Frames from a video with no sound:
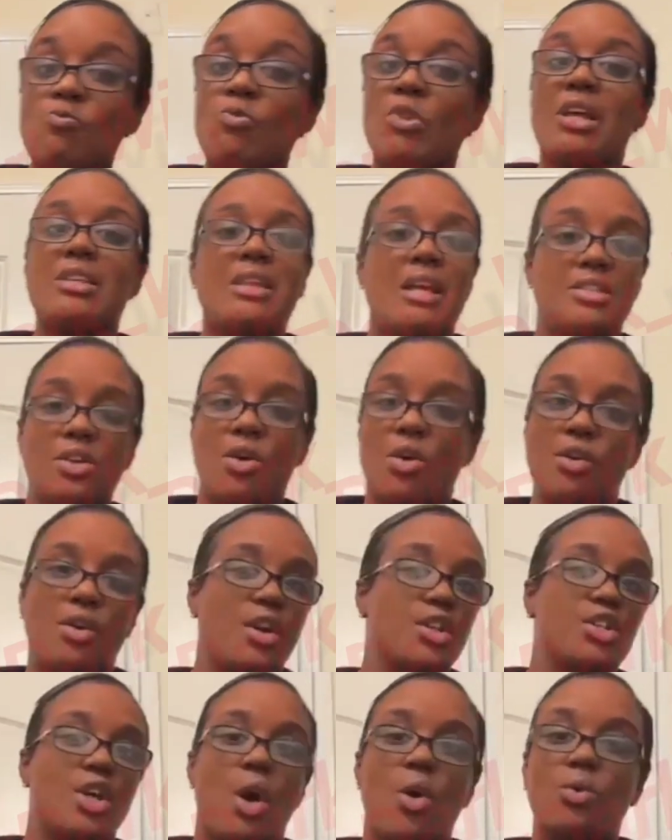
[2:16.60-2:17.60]
Because I told
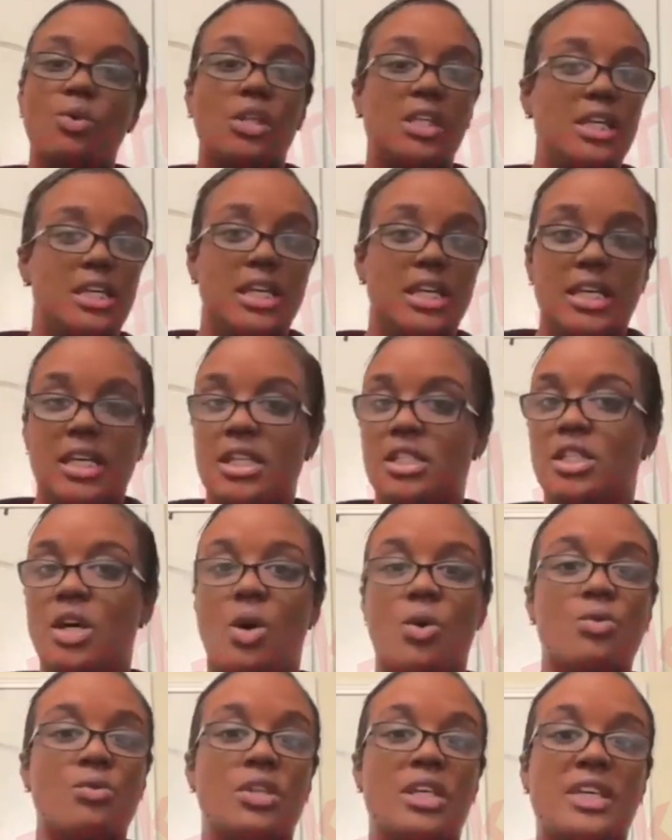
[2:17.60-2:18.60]
her, don't leak it.
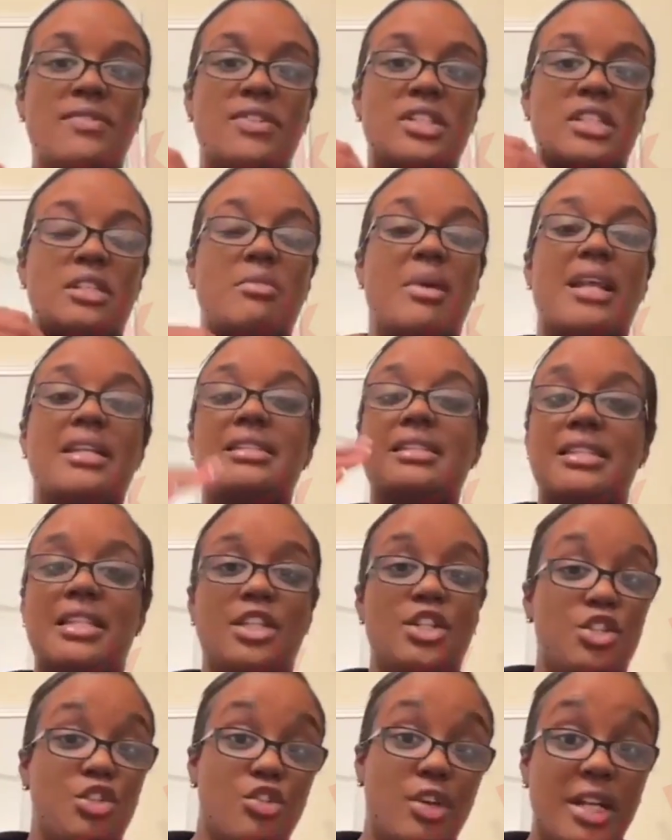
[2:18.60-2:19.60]
Don't give it to anybody.
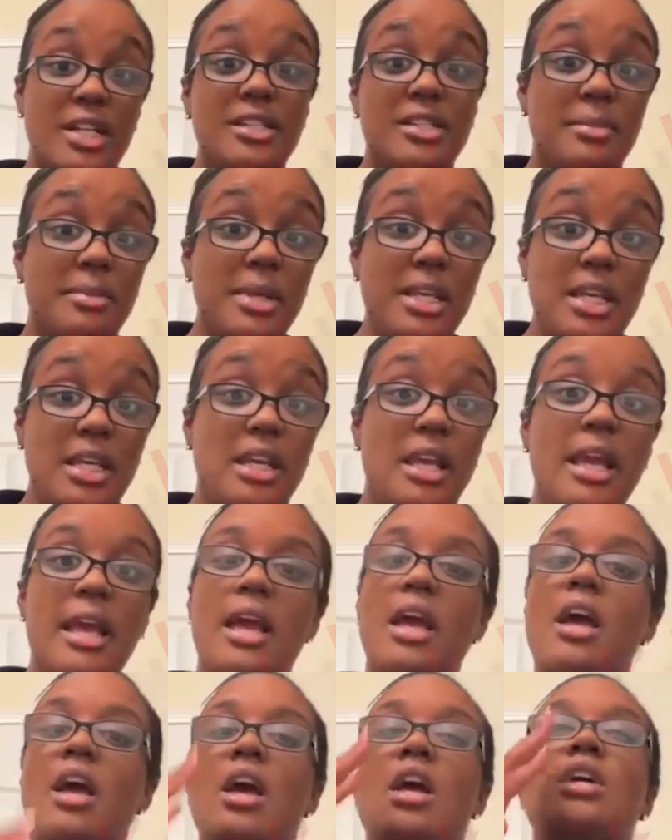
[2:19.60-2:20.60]
Send it straight to me.
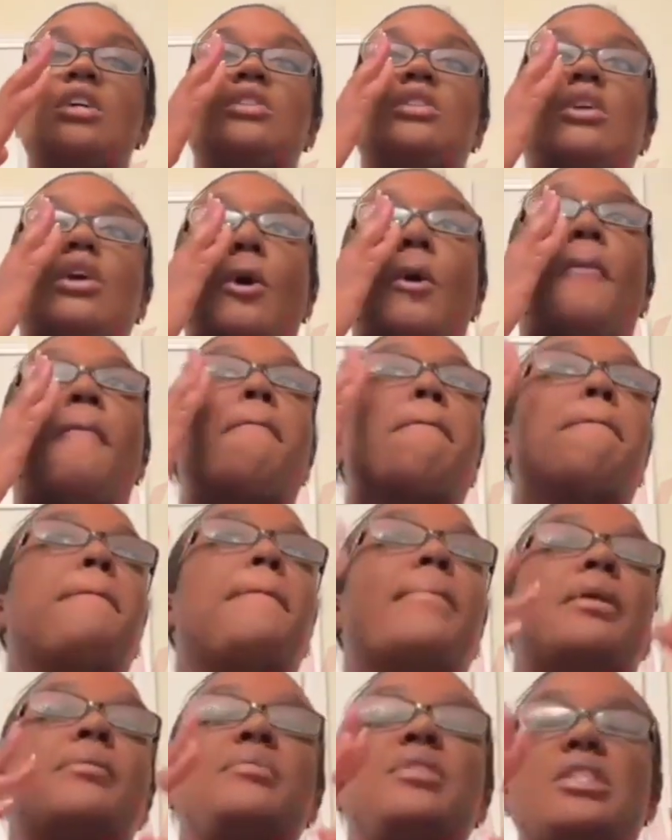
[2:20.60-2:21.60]
So
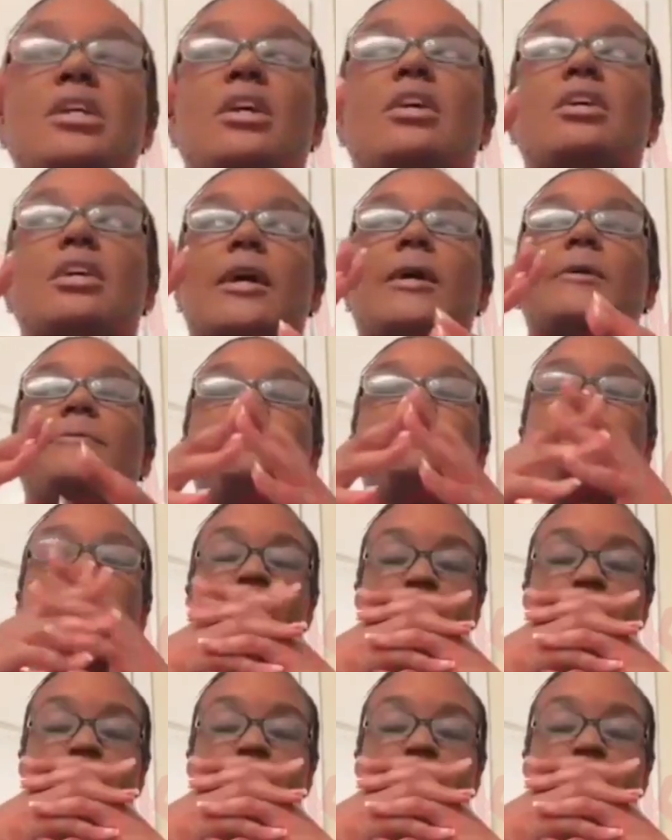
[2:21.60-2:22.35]
let me tell y'all.